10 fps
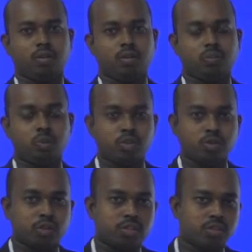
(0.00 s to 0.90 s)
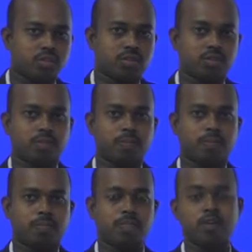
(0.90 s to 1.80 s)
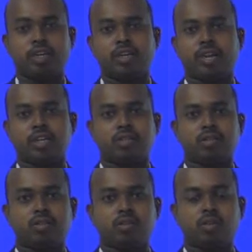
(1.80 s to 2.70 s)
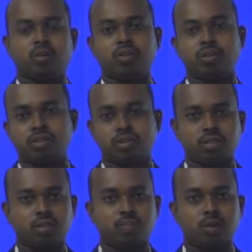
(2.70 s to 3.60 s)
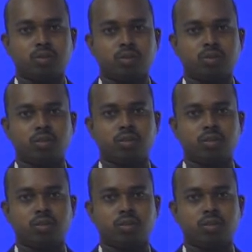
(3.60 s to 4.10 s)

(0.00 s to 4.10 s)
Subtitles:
Good morning, students. Today class we are going to discussing about